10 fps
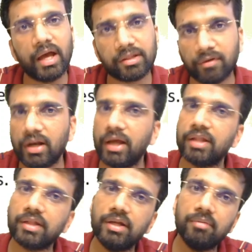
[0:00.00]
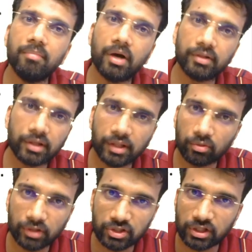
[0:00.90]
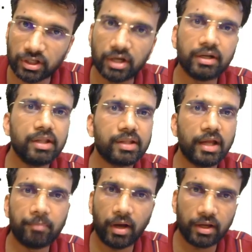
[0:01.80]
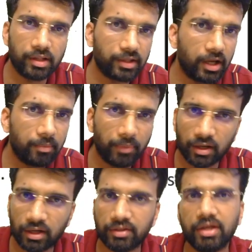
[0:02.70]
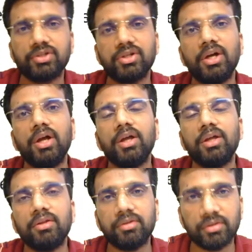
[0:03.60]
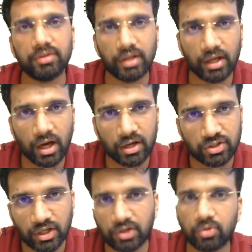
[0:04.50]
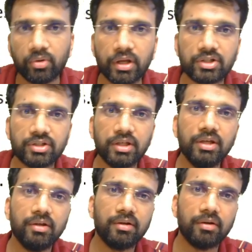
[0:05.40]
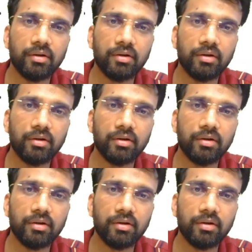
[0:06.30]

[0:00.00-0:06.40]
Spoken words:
as well as in other South Asian countries like Pakistan, Bangladesh, they are yet to reach the